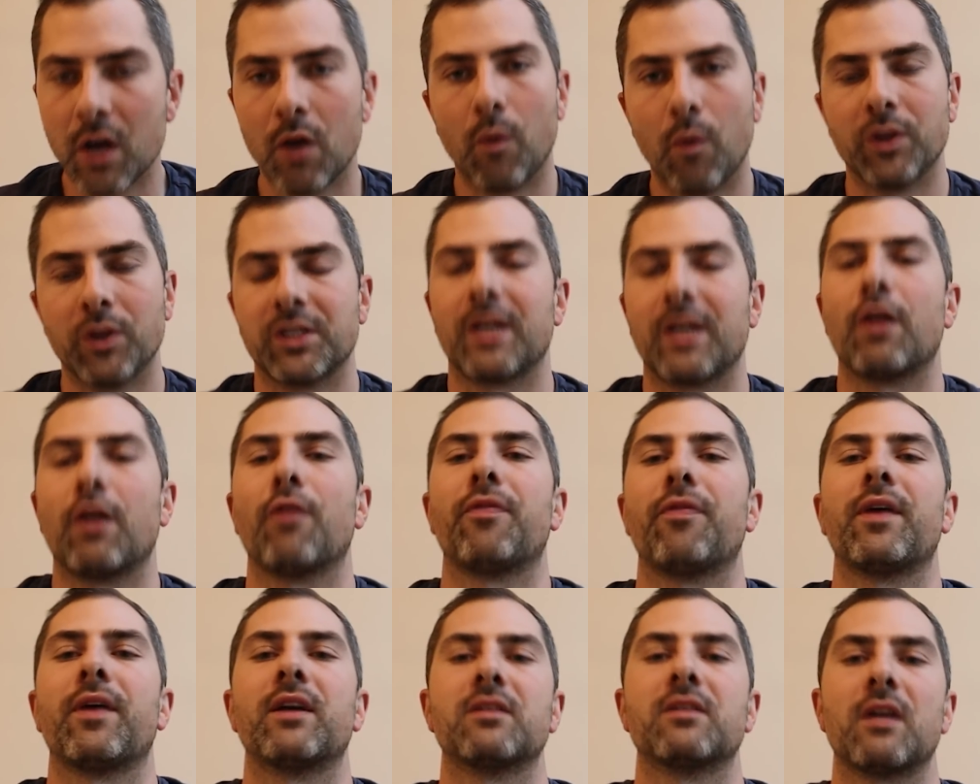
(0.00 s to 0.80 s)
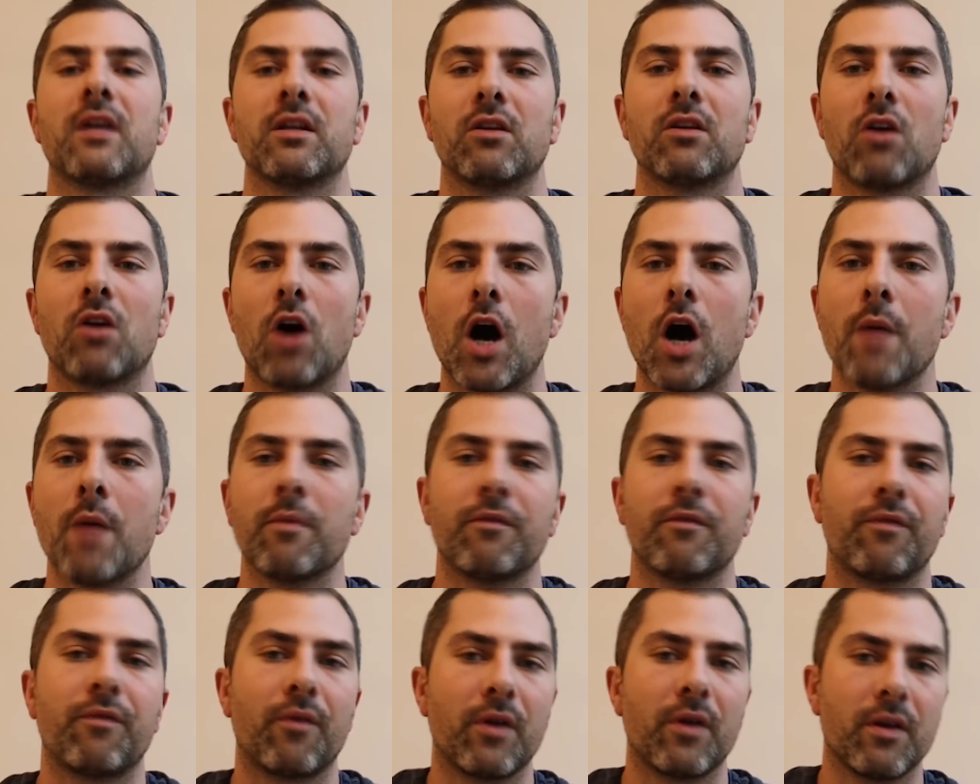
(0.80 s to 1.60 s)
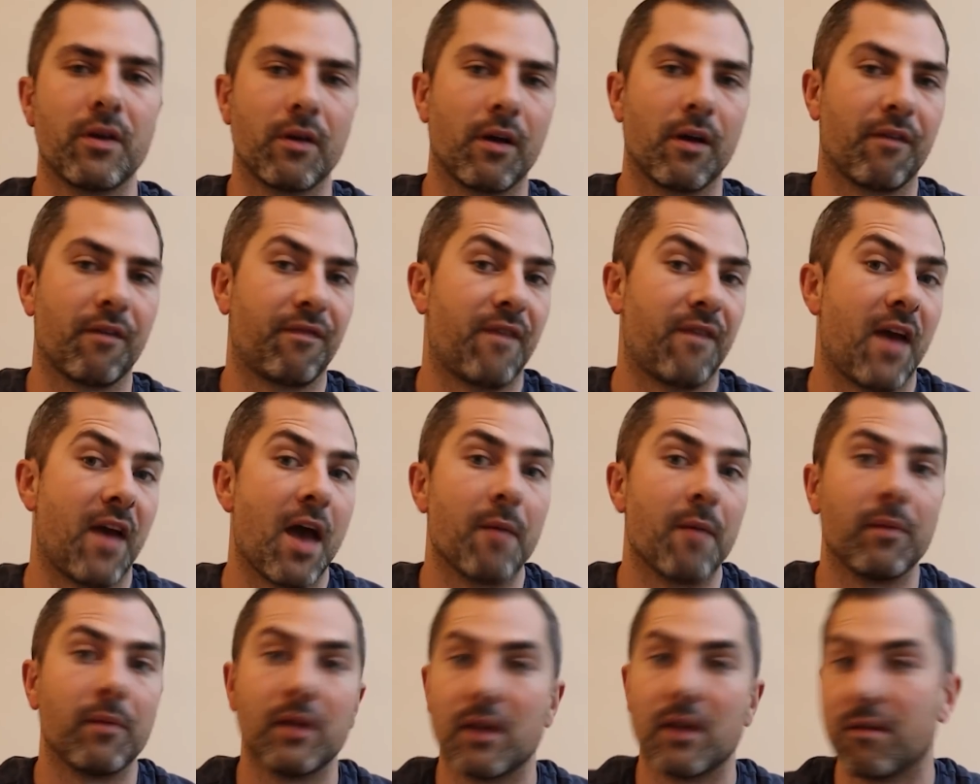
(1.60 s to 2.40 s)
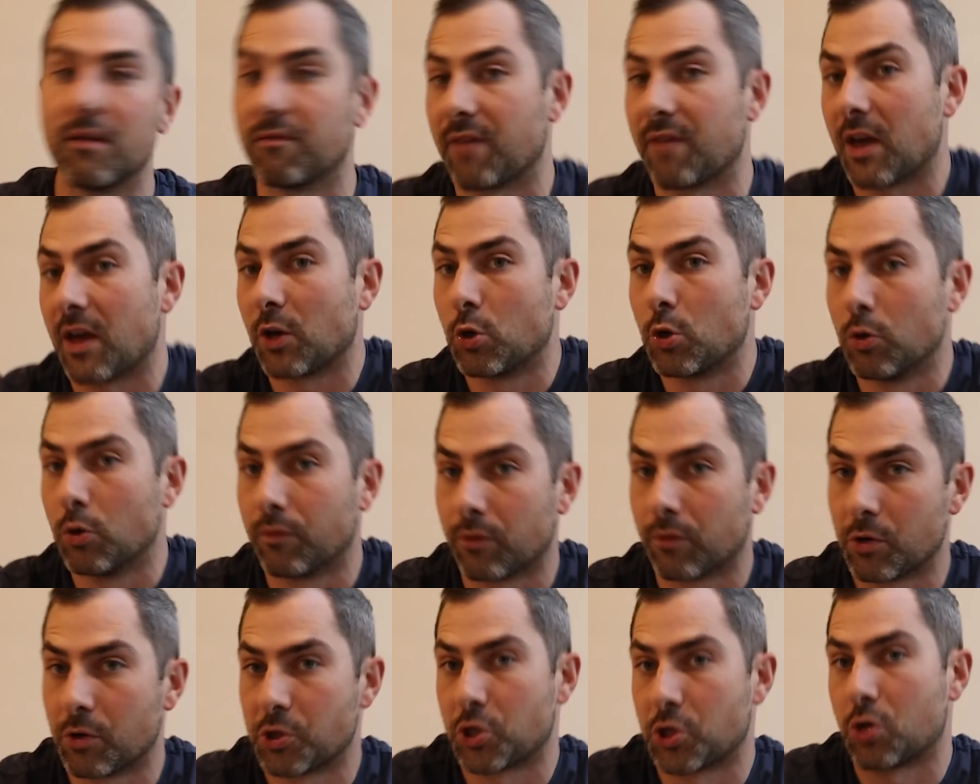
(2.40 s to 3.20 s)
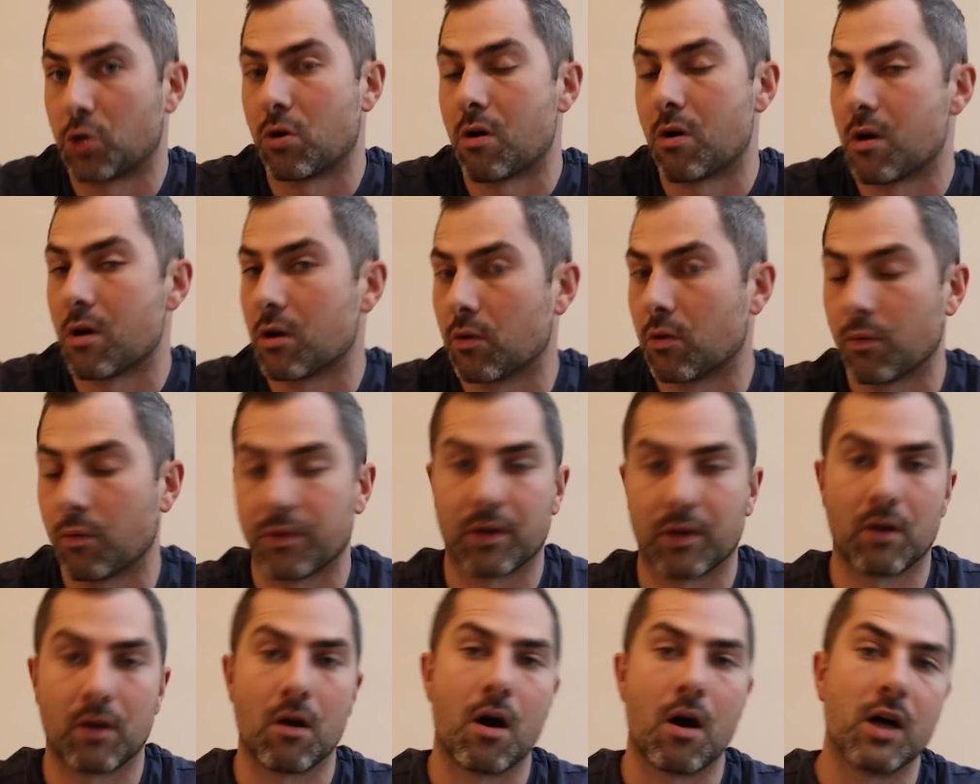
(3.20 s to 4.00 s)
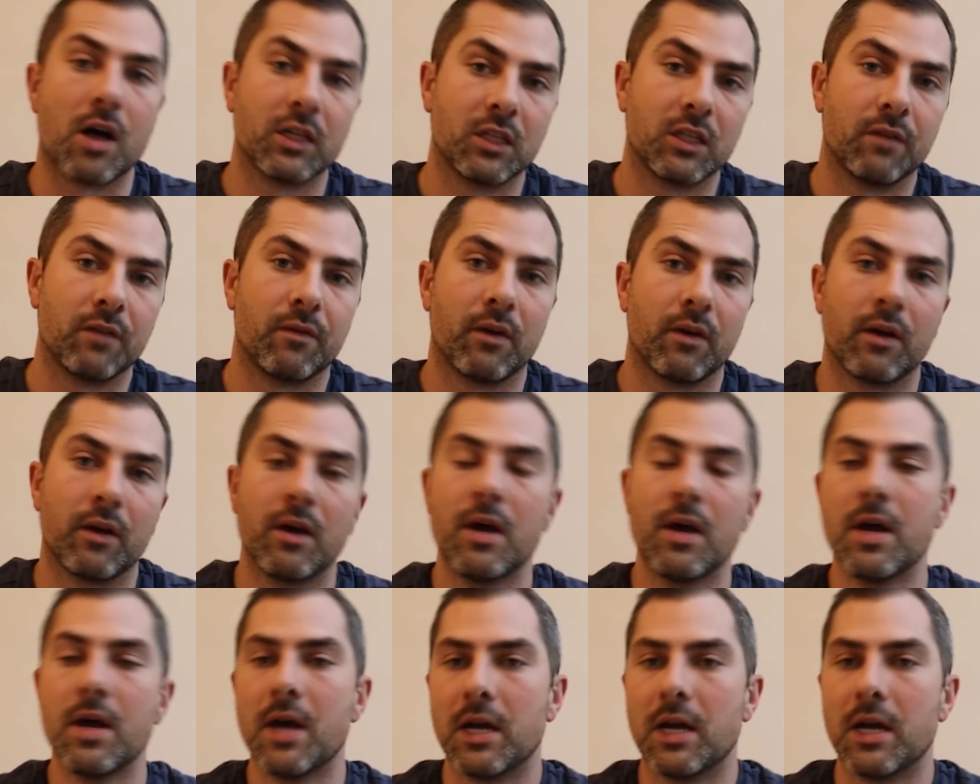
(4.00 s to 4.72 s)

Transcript: which I don't think is uncommon for a family in Vancouver or Toronto, where the cost of a